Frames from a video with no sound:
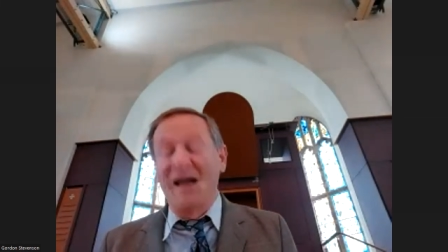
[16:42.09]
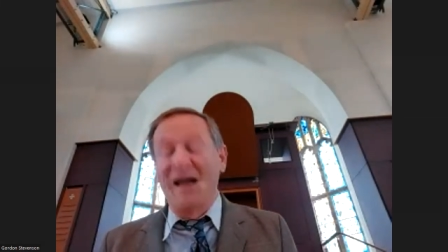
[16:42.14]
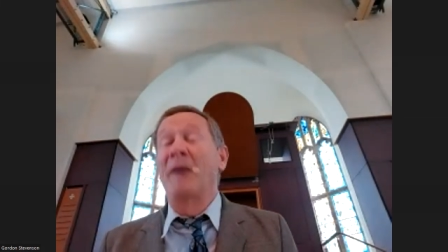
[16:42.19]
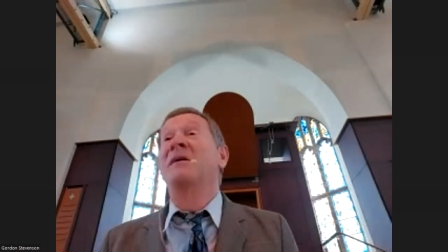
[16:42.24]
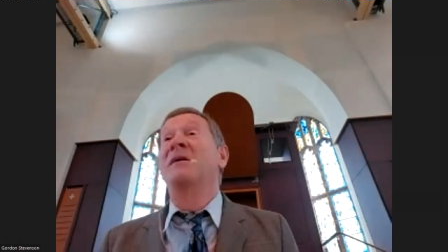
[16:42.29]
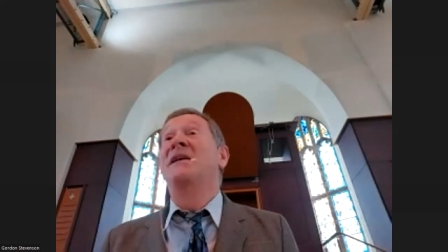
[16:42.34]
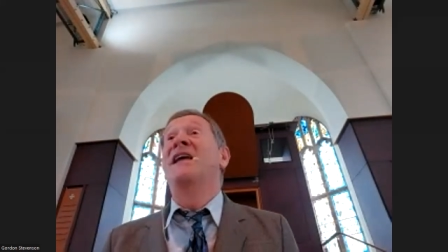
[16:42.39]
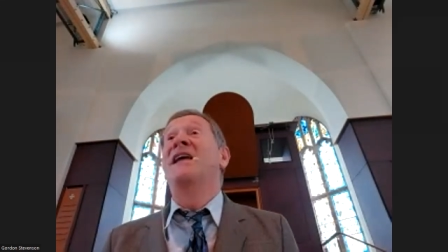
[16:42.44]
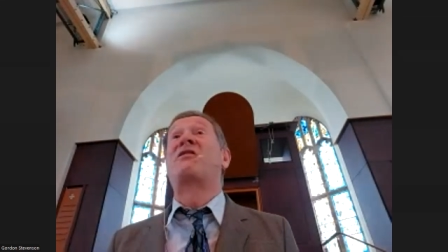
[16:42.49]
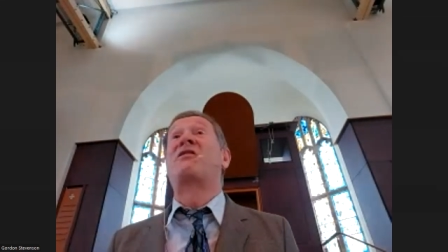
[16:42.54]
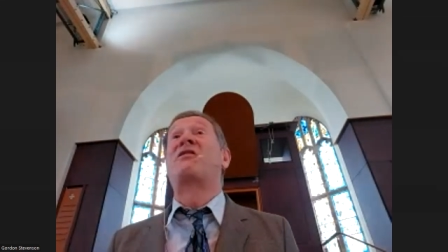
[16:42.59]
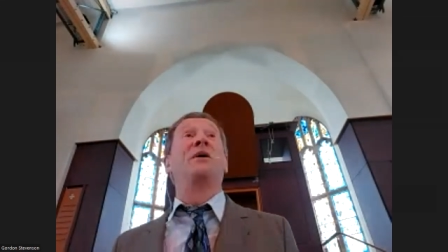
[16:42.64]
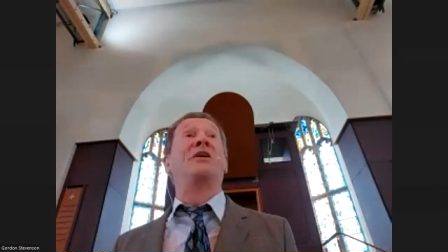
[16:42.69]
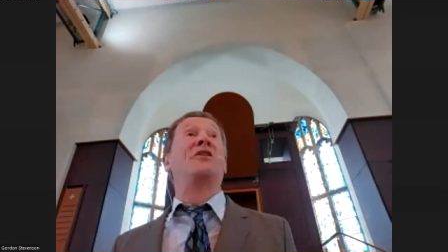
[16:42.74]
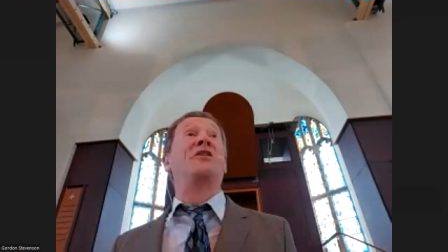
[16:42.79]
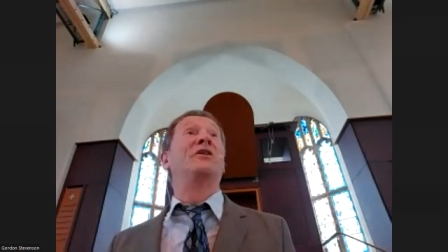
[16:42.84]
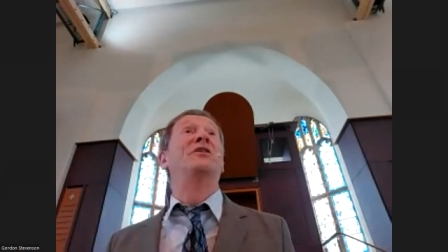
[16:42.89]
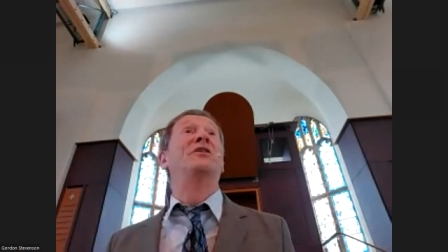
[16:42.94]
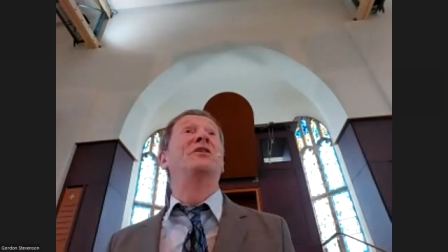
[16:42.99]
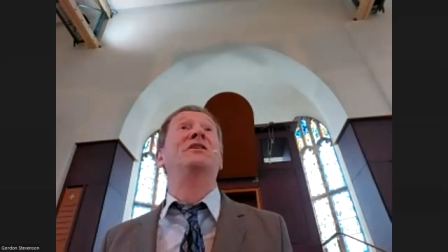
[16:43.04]
I mean, yes, we
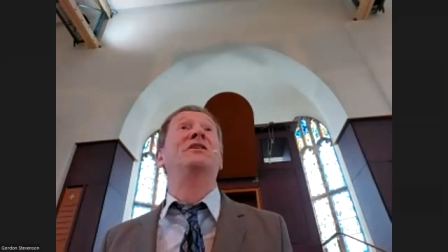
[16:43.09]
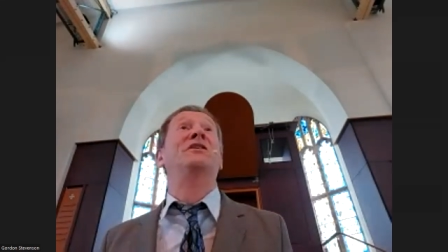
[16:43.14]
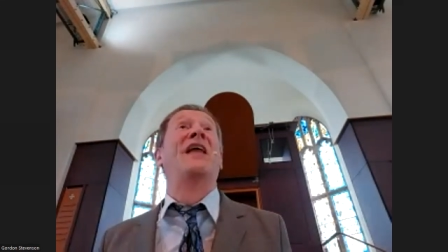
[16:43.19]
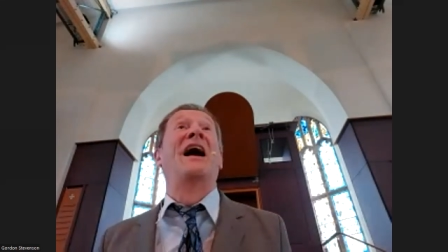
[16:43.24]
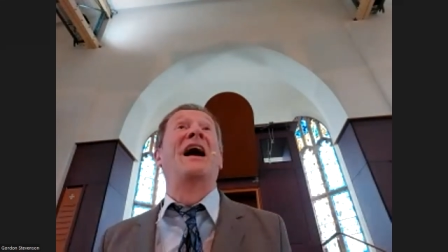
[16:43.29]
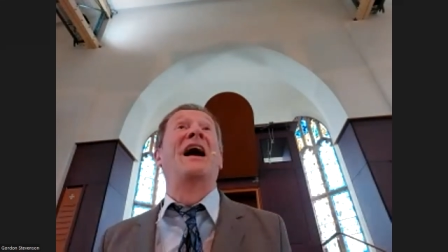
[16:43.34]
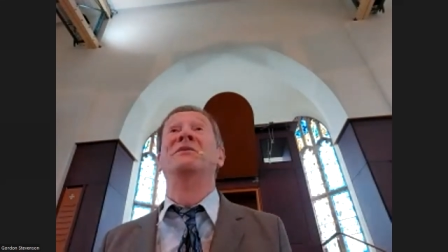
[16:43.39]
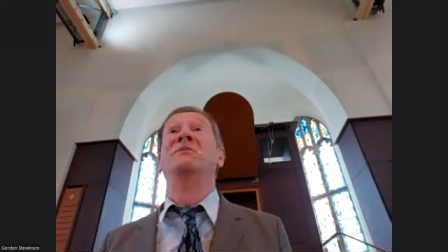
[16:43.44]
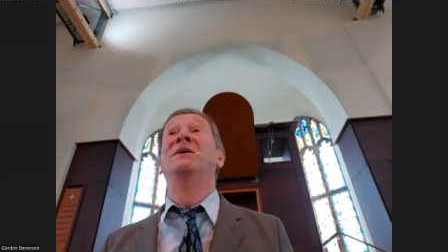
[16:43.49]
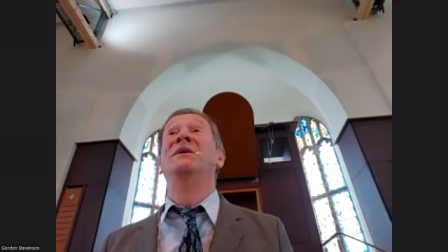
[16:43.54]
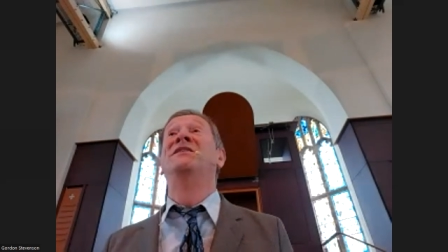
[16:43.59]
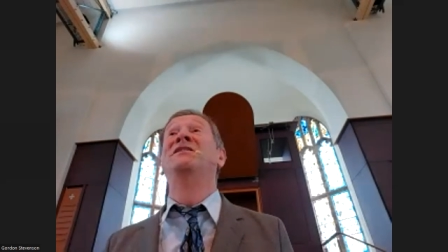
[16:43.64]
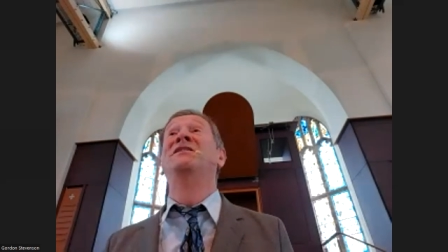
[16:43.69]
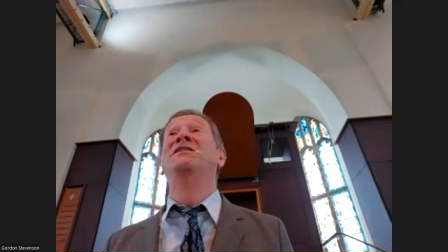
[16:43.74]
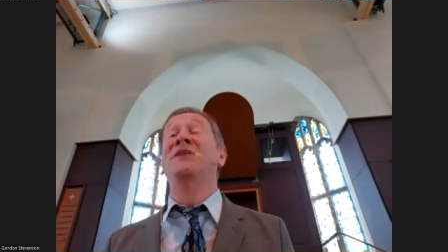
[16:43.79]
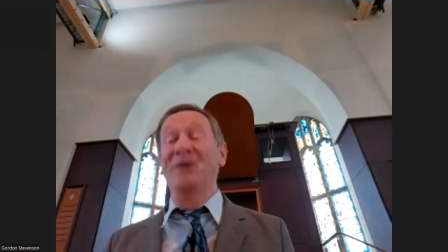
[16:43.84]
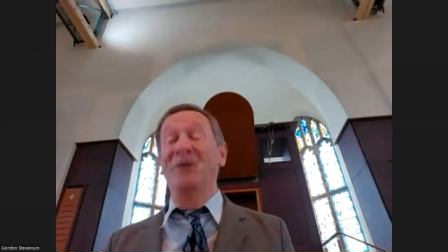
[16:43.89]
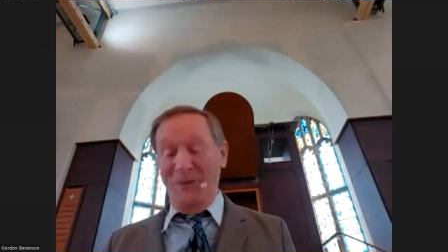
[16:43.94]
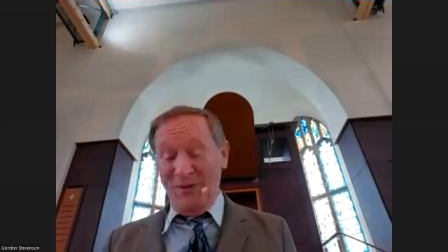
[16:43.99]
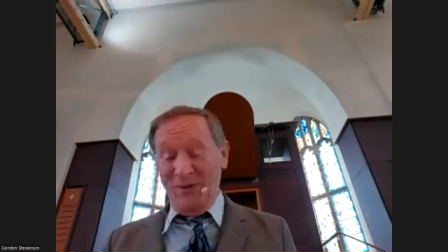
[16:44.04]
should do that, and we
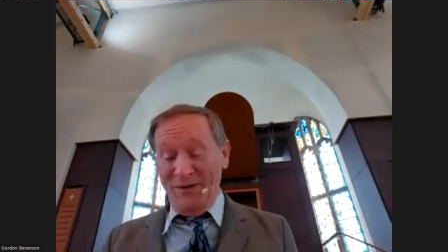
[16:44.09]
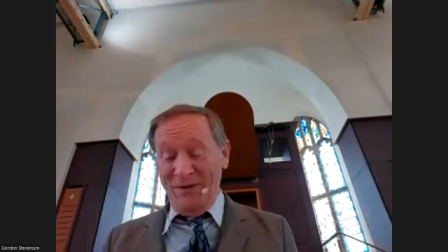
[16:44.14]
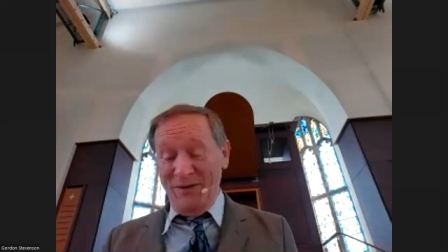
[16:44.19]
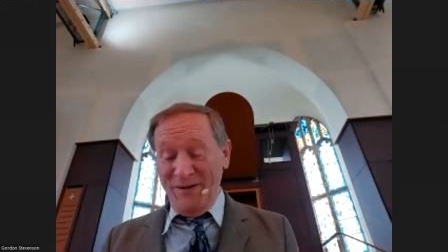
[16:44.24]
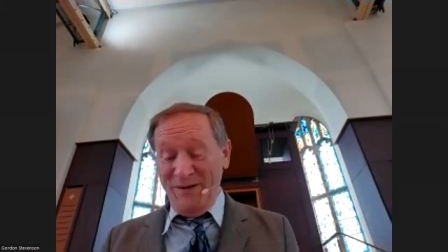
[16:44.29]
do.